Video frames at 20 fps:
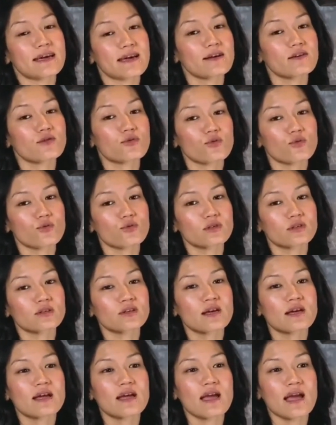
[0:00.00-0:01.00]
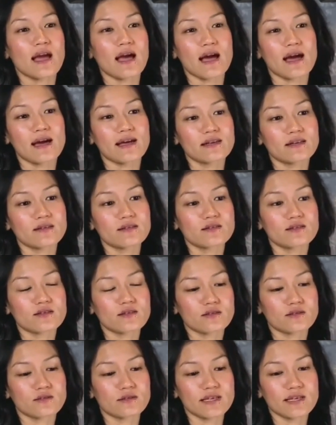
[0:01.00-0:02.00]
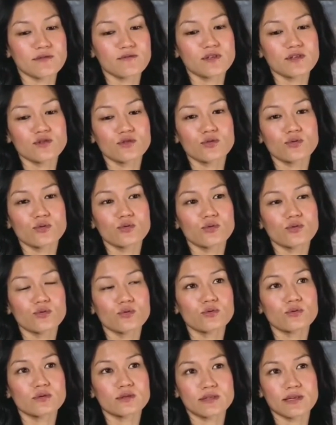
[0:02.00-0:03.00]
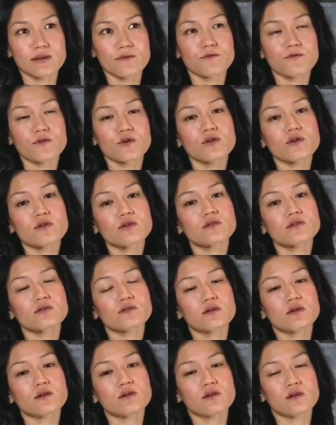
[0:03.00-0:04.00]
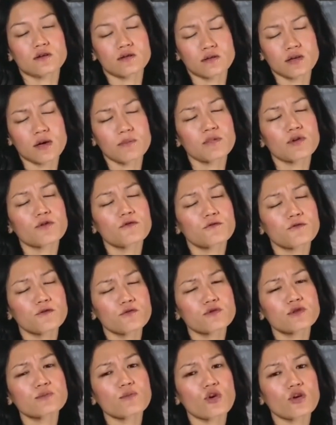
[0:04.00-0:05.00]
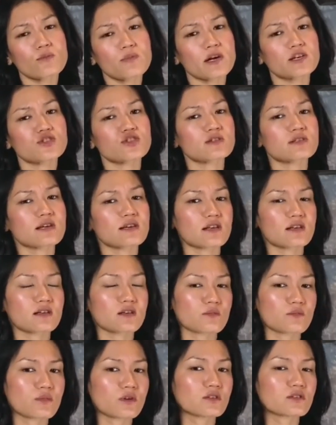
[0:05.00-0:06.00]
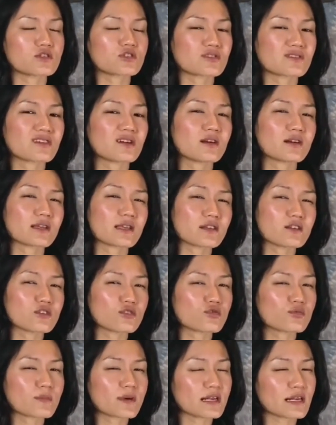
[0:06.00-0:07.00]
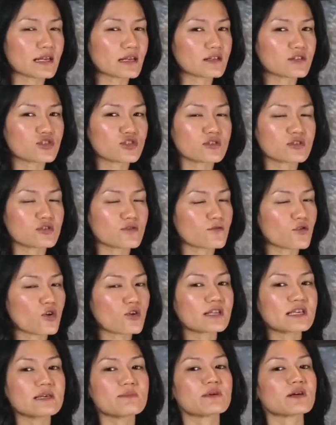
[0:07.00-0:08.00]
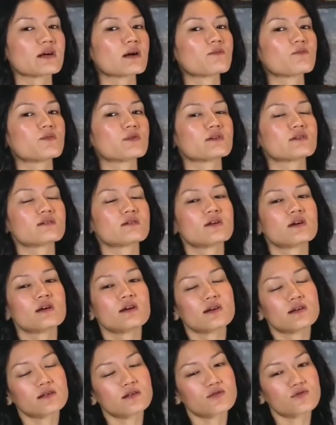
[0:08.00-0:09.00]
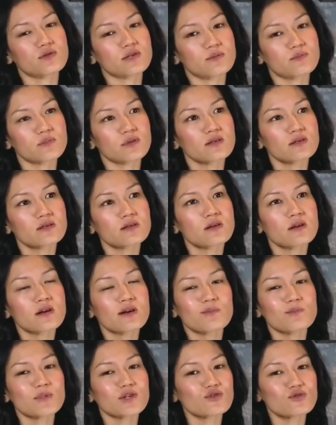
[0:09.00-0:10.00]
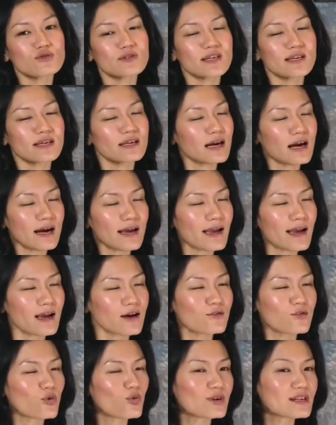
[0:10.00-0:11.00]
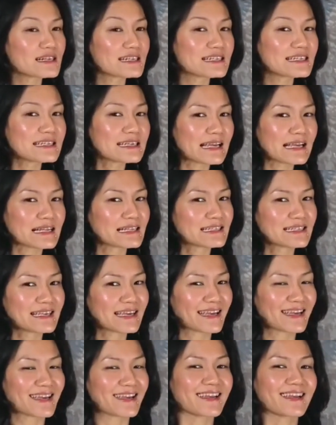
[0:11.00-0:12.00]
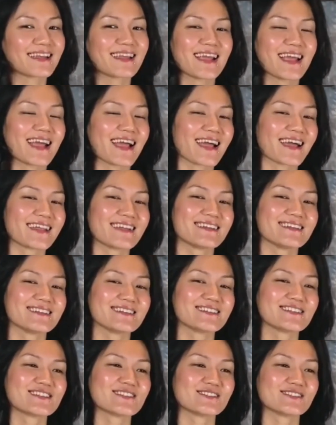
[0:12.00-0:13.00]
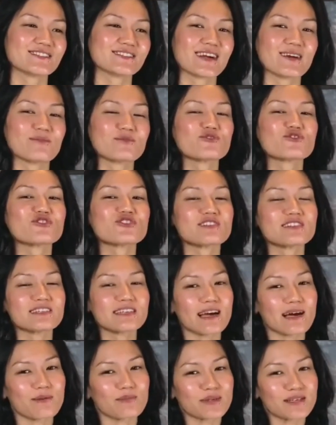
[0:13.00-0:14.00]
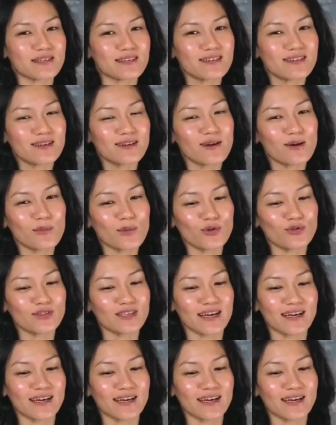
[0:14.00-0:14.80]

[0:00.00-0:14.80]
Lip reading: hair growth. And even though there were a couple of few smaller patches that had emerged, again due to my negligence of not keeping up with the treatment, but today I have only healthy hair and I'm really happy about